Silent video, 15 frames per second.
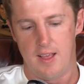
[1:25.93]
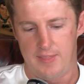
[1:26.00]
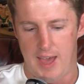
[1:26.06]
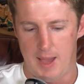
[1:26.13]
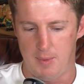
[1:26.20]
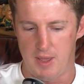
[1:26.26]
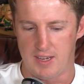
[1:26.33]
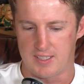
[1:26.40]

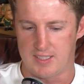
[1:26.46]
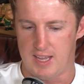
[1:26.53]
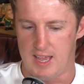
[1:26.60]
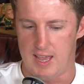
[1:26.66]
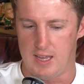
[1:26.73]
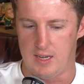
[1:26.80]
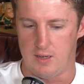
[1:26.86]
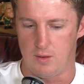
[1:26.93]
That being
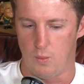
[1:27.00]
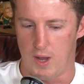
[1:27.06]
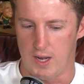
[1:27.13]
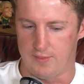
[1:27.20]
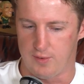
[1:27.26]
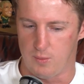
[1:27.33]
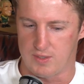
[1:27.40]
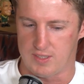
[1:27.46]
said,
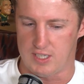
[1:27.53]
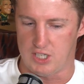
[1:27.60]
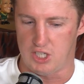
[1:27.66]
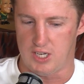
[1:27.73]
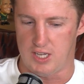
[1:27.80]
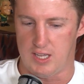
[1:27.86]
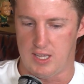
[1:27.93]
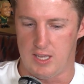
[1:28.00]
one of them was this
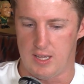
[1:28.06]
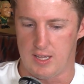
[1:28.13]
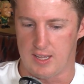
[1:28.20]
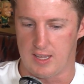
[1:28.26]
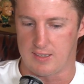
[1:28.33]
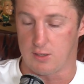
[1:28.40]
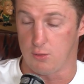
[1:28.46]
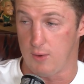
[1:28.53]
year
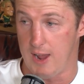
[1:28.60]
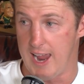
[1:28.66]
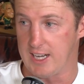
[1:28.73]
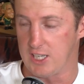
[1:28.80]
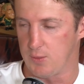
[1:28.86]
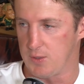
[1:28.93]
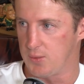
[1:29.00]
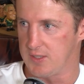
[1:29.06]
against the
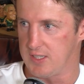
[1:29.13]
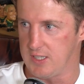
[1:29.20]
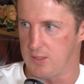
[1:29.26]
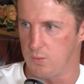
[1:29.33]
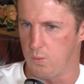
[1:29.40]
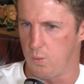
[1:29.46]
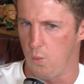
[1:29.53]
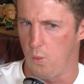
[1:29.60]
Raiders, which was
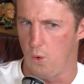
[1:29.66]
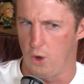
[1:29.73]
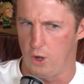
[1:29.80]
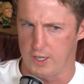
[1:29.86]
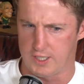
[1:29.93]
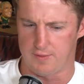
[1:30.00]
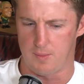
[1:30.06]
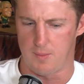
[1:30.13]
his
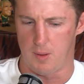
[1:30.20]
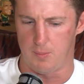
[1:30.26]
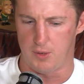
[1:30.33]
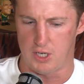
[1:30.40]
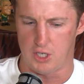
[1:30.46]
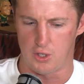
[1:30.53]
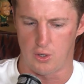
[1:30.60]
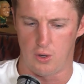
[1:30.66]
worst of them, I'm
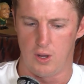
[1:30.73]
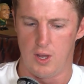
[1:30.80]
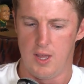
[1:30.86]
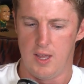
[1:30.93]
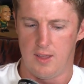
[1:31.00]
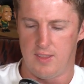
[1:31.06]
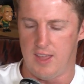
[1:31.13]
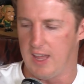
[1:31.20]
pretty sure.
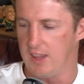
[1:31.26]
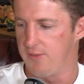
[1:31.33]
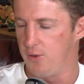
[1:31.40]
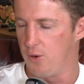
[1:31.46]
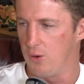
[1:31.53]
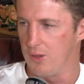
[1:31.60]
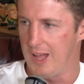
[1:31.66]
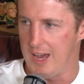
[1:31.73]
The other
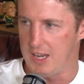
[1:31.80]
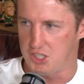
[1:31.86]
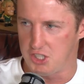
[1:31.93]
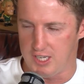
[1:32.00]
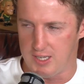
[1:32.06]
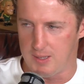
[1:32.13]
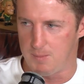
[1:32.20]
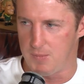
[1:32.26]
4 last
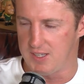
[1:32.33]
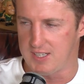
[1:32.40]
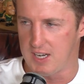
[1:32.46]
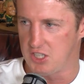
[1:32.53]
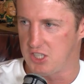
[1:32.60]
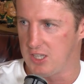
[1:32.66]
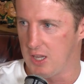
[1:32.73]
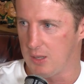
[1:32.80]
year,
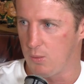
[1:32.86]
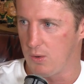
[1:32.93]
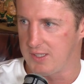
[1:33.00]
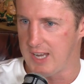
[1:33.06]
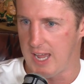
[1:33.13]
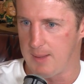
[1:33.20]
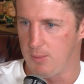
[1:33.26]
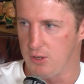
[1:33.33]
essentially like
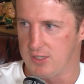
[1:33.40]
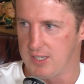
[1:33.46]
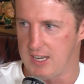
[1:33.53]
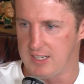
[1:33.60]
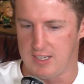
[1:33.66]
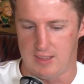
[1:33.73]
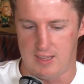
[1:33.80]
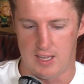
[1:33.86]
debut
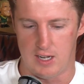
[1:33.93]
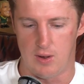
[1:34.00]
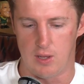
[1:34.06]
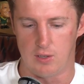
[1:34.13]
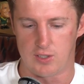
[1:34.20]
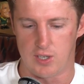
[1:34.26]
season in the NRL.